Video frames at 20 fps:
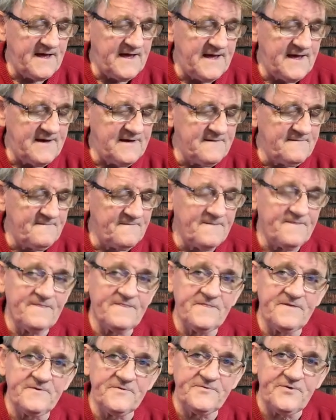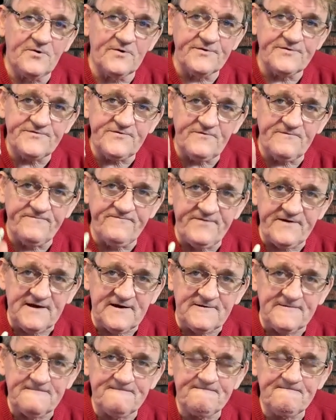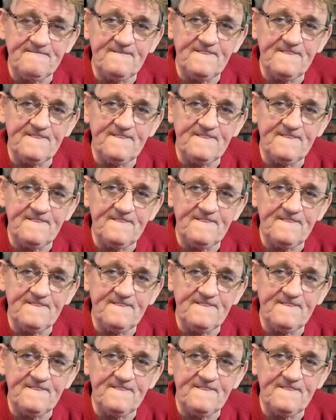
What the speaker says: and the dorsal fin